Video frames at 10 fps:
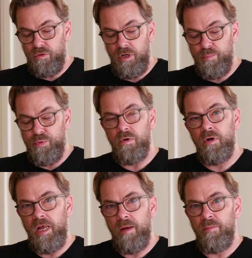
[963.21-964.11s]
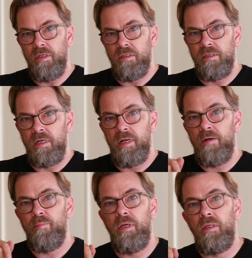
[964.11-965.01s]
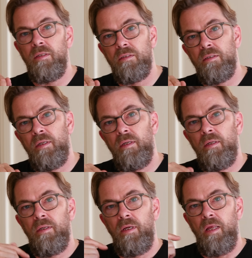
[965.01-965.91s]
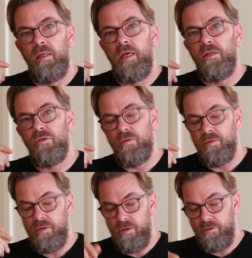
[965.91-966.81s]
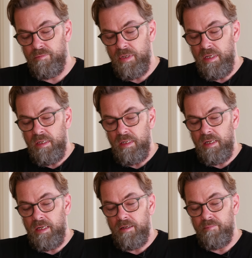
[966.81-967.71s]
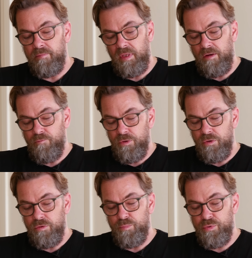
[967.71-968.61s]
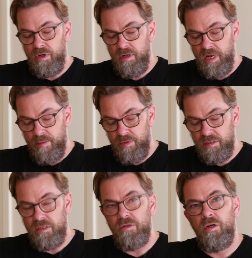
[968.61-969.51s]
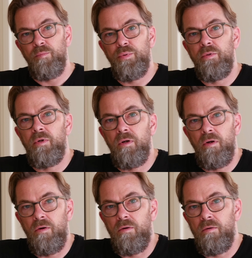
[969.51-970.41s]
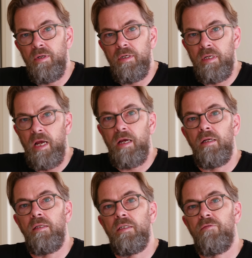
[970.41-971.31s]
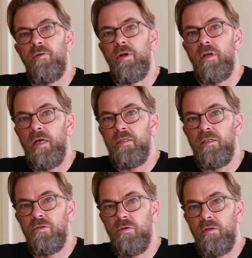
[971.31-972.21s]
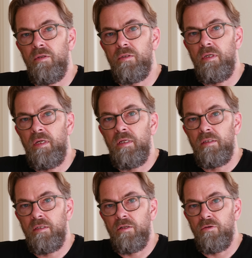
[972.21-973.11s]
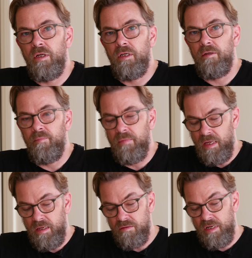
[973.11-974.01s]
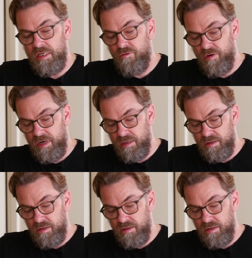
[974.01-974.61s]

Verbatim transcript: So you can put on M lenses, and that means, in case you don't know, that when you put on M lenses, you can put all, all Leica lenses from the 1930s till today. So that's a quite a